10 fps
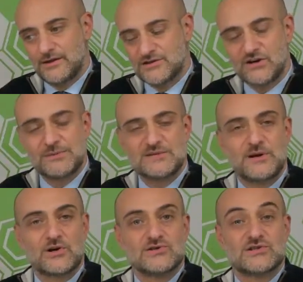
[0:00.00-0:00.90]
tournaments,
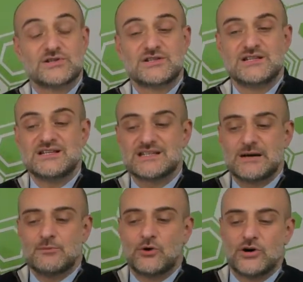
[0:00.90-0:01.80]
because the
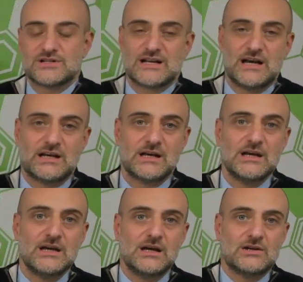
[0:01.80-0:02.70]
system works like
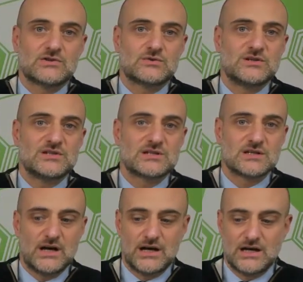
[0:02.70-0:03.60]
in a Swiss
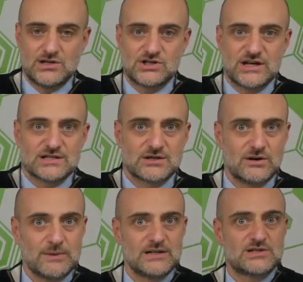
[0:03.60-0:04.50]
chess
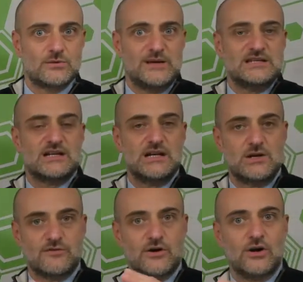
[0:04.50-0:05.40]
tournament. So
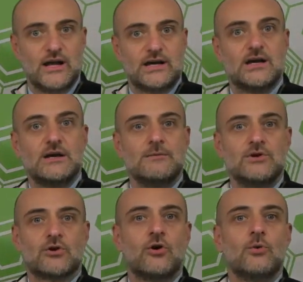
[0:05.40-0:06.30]
basically,
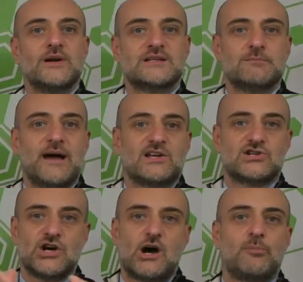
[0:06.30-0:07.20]
you're always
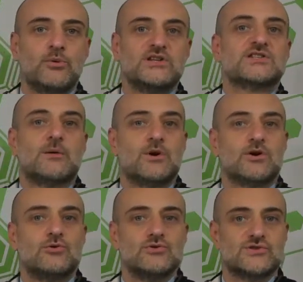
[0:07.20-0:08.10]
matched up with someone
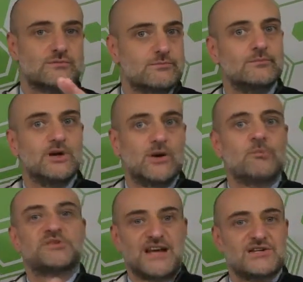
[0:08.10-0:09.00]
who's
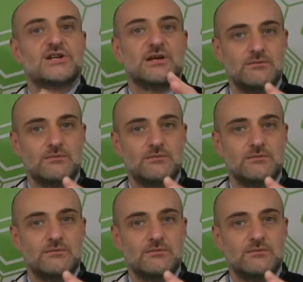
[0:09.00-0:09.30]
potentially